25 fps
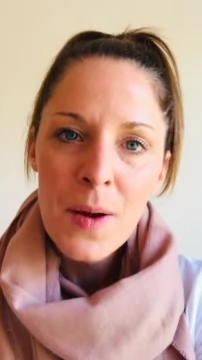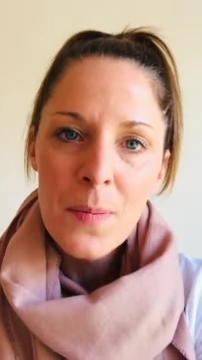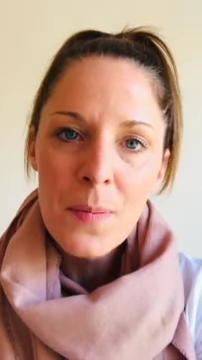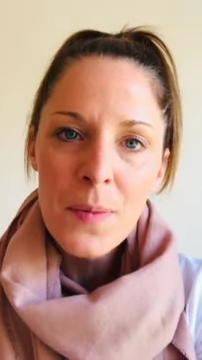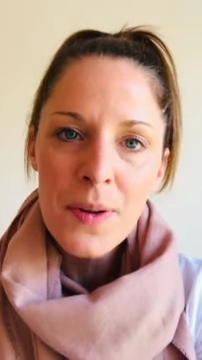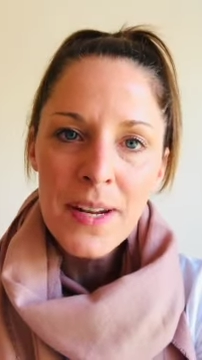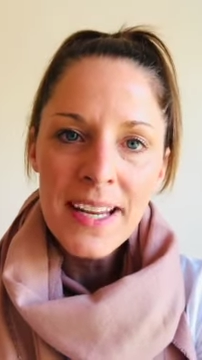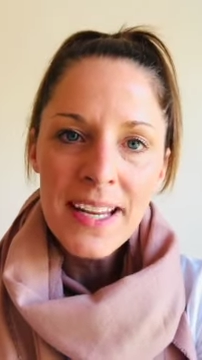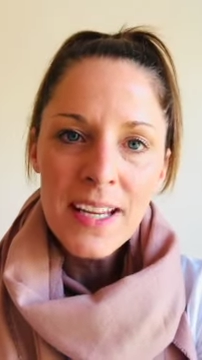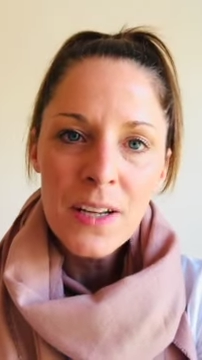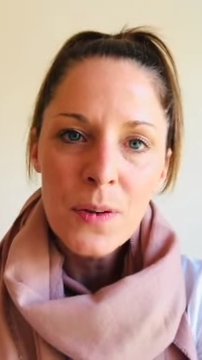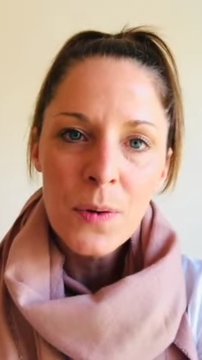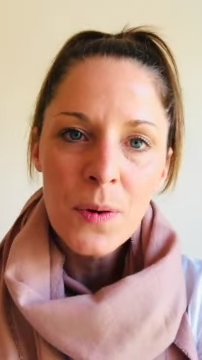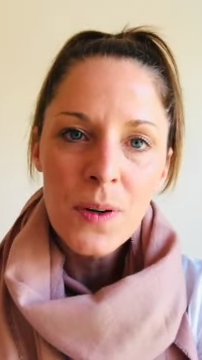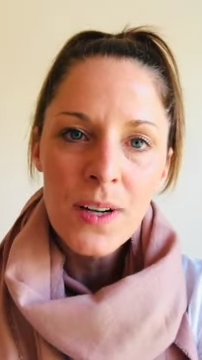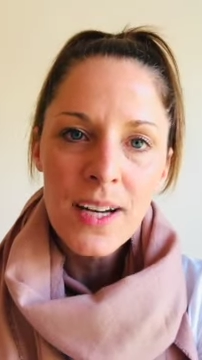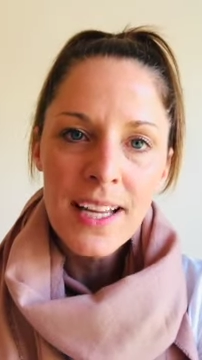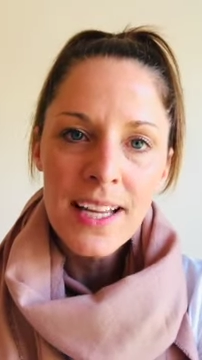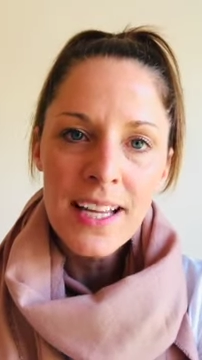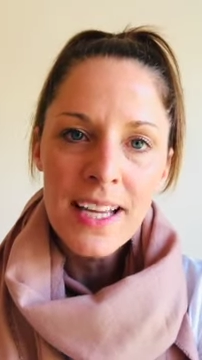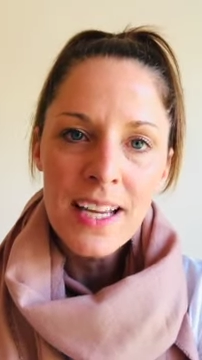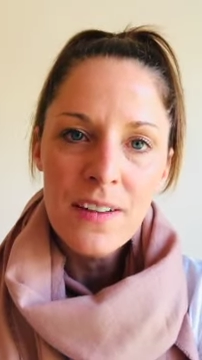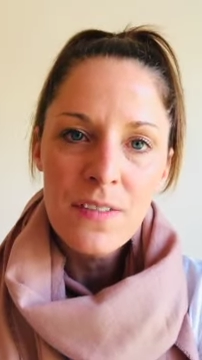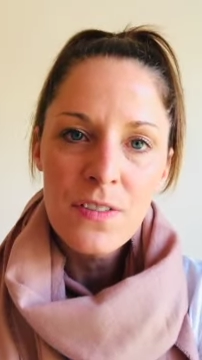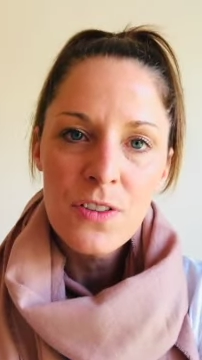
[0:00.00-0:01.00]
But
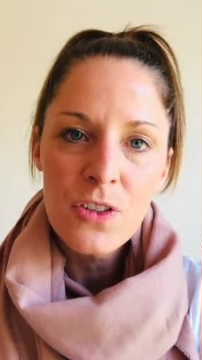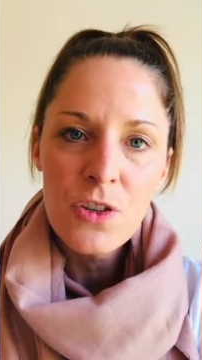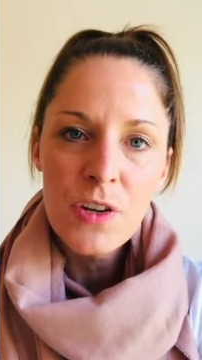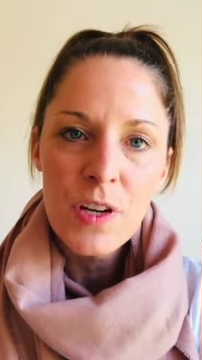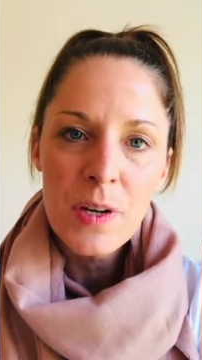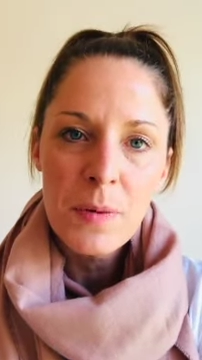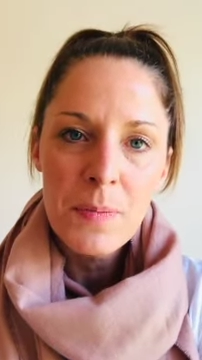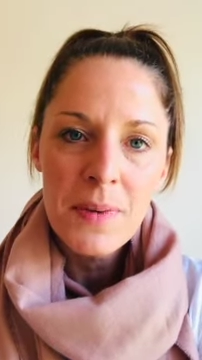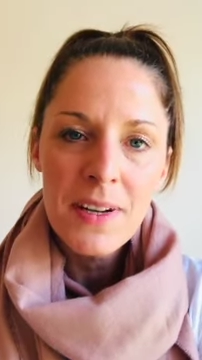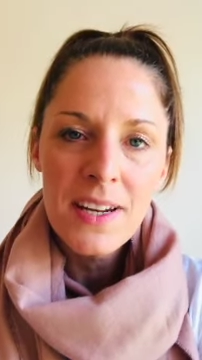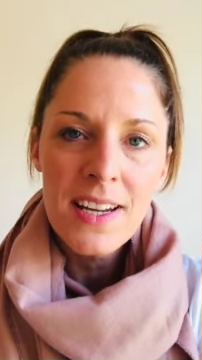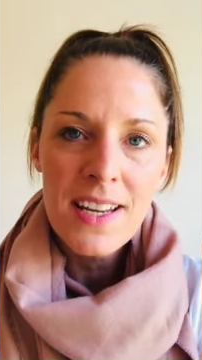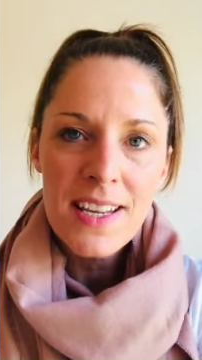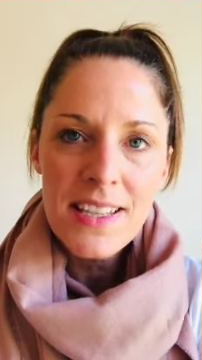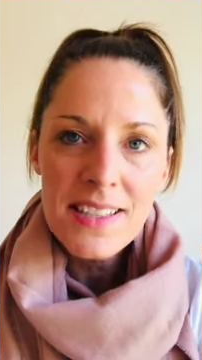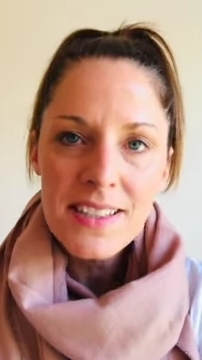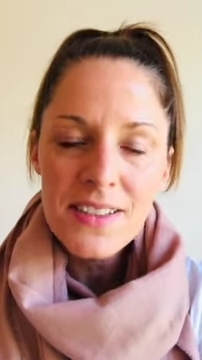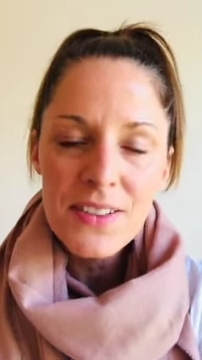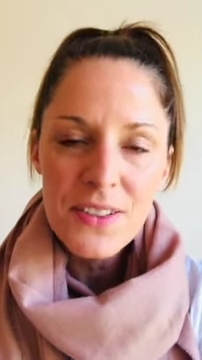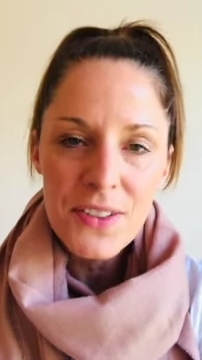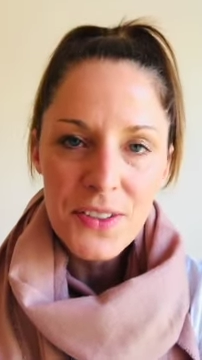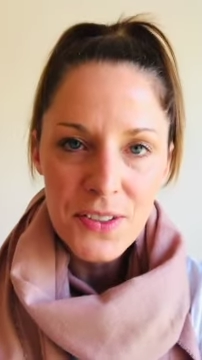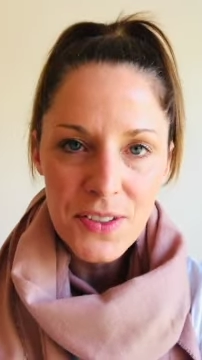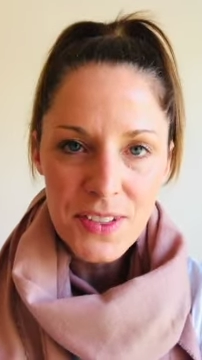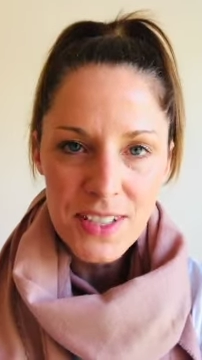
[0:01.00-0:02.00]
equally, if treatment
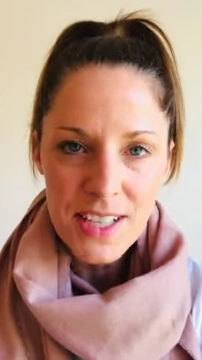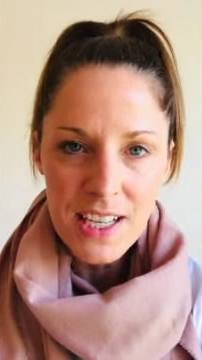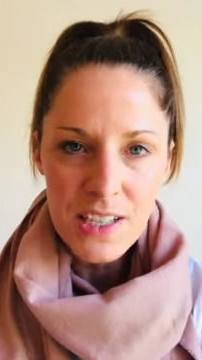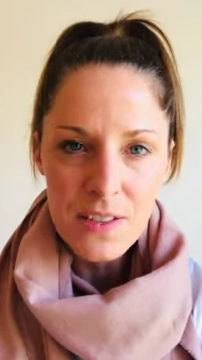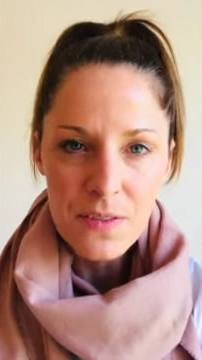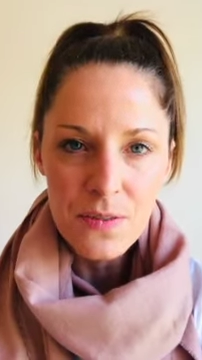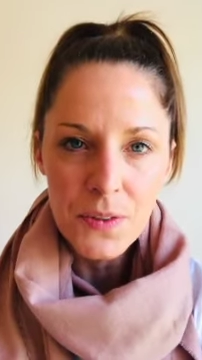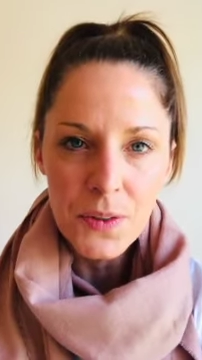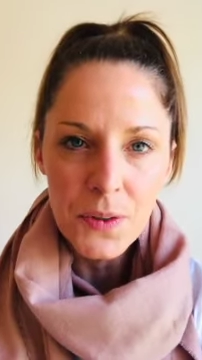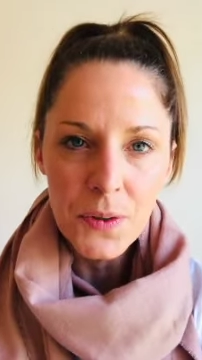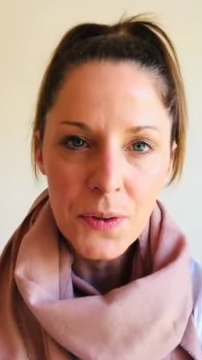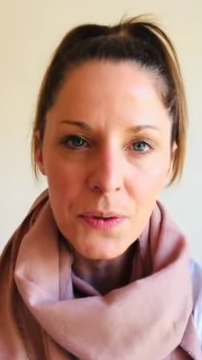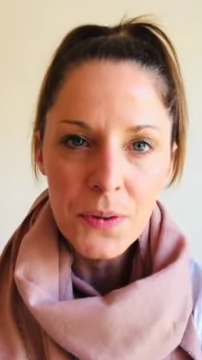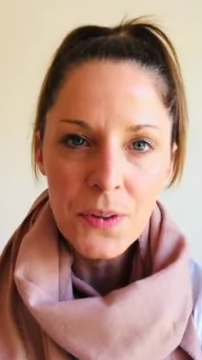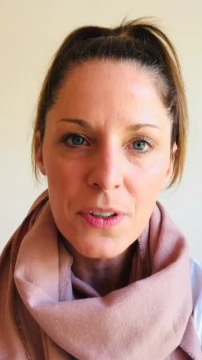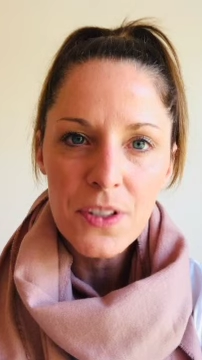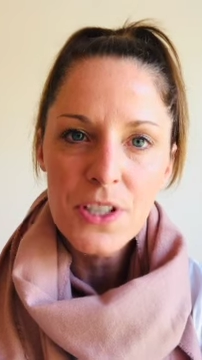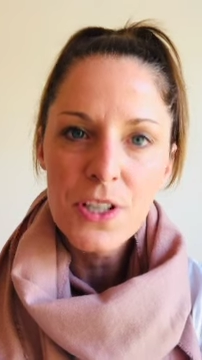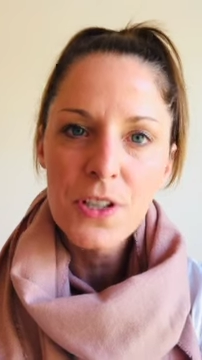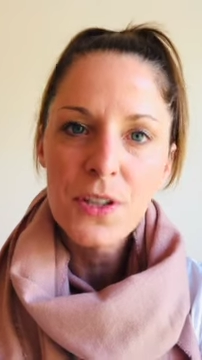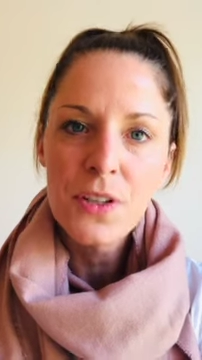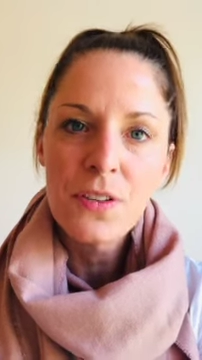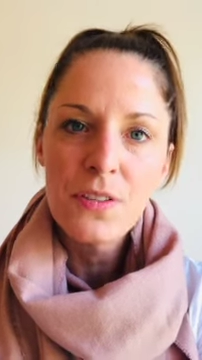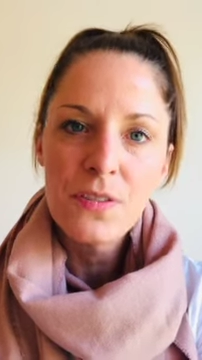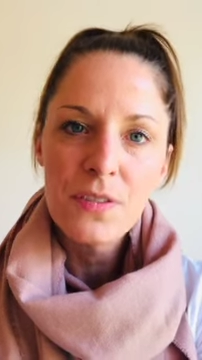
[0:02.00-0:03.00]
isn't successful,
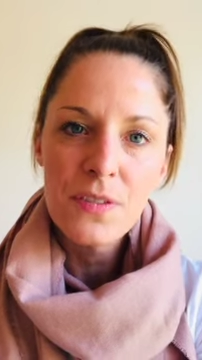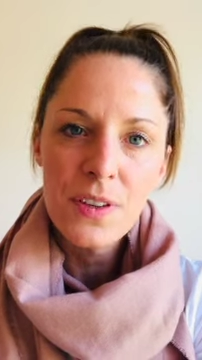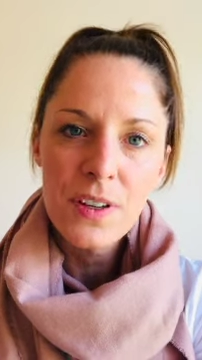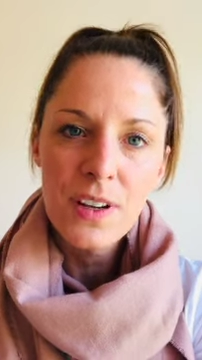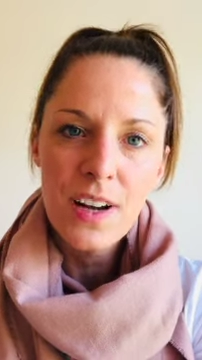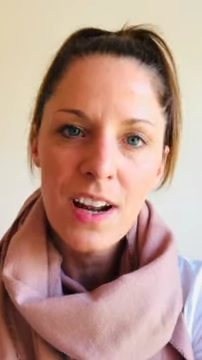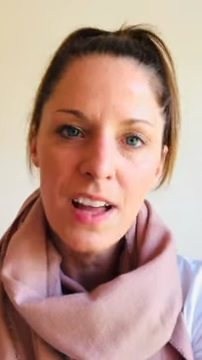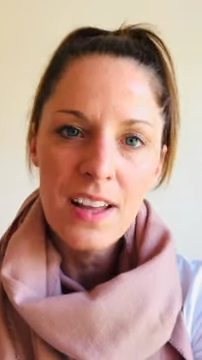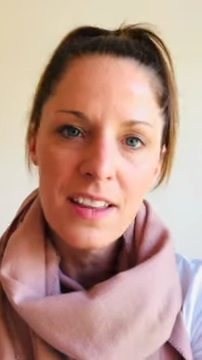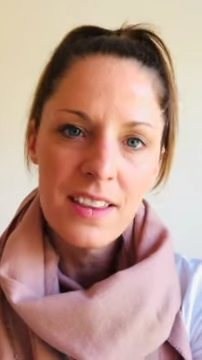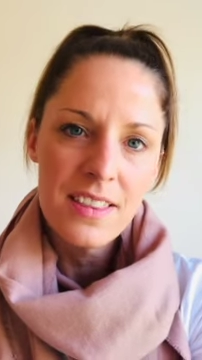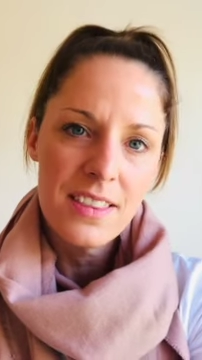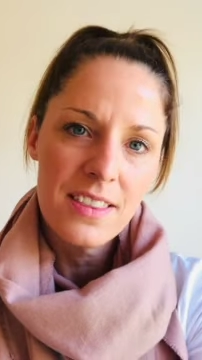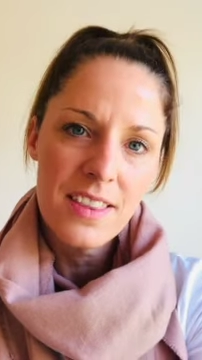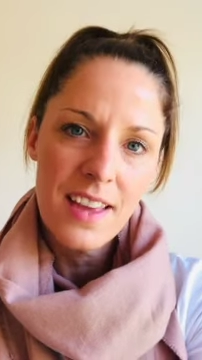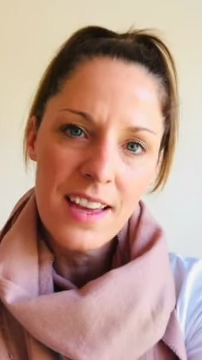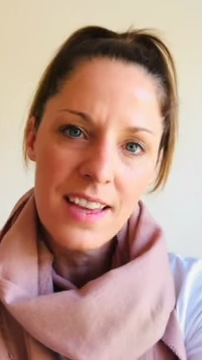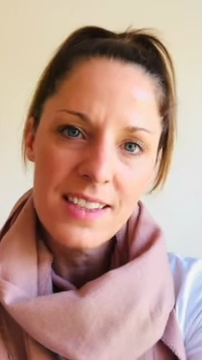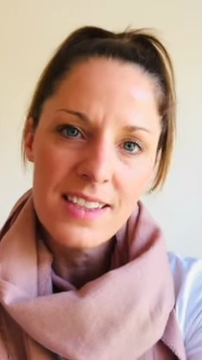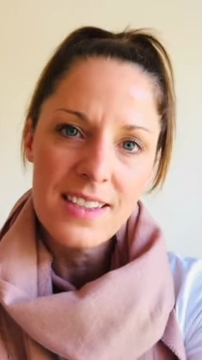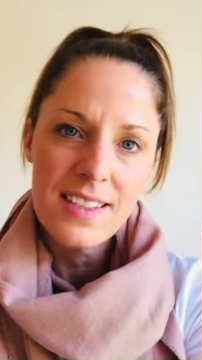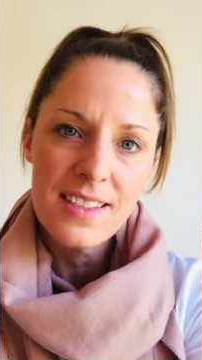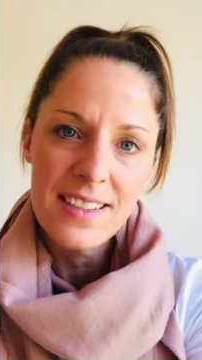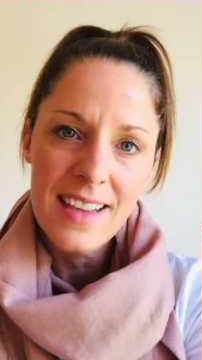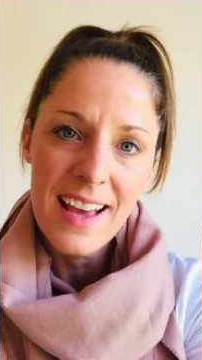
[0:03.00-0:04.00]
you can feel like
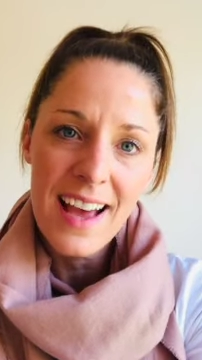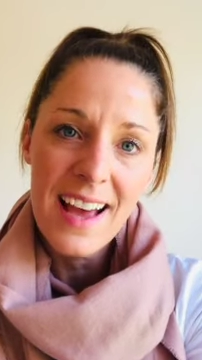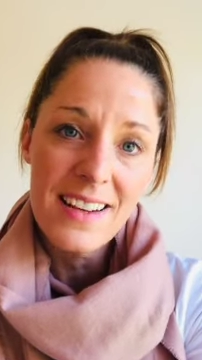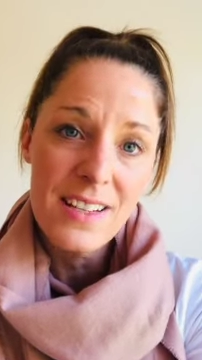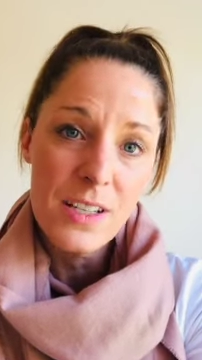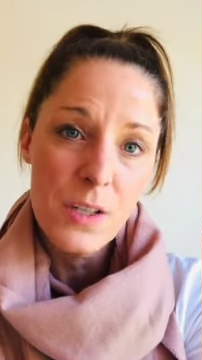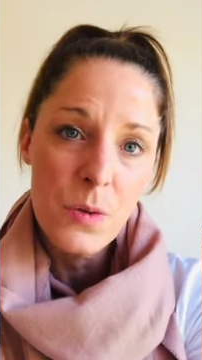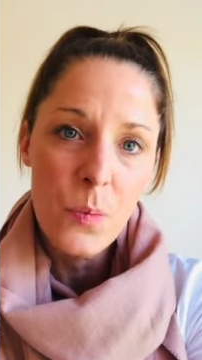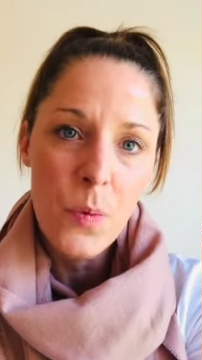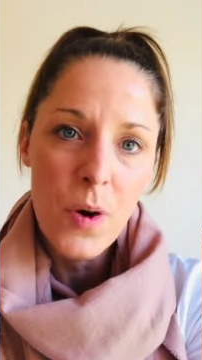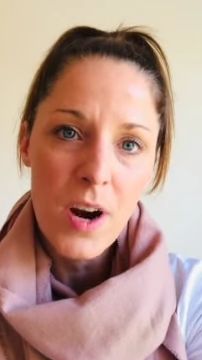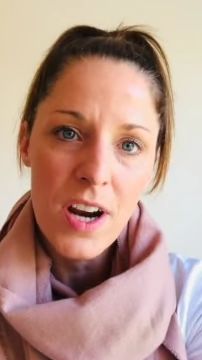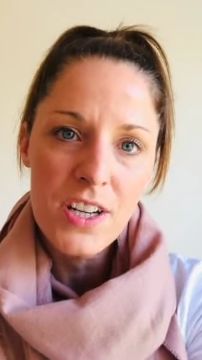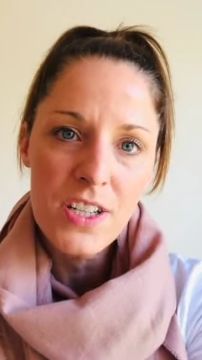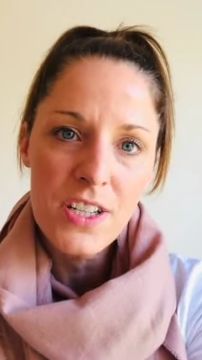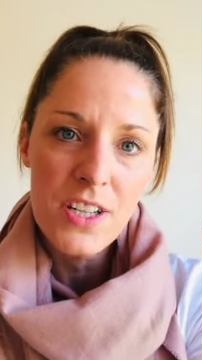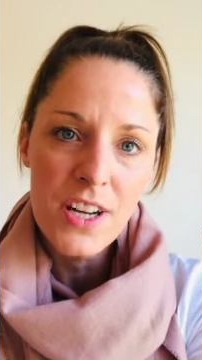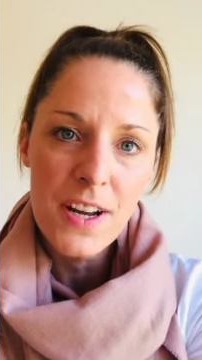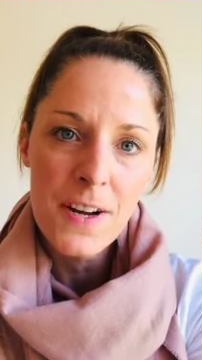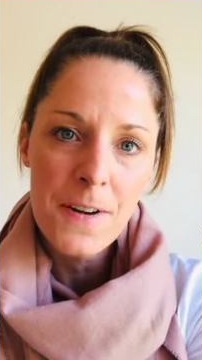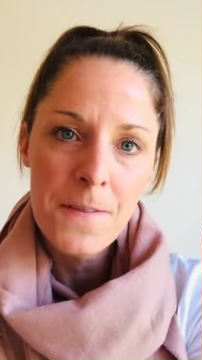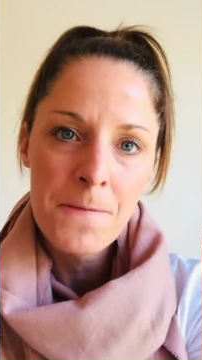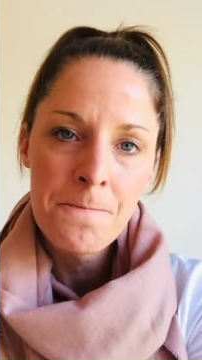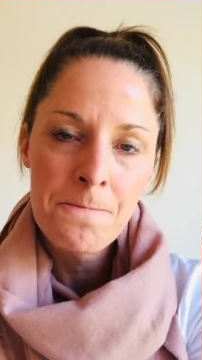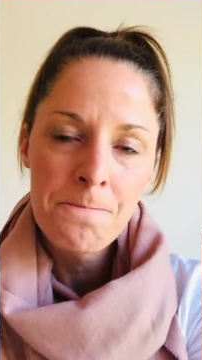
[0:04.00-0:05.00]
that's added
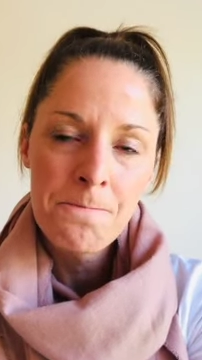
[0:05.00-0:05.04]
pressure.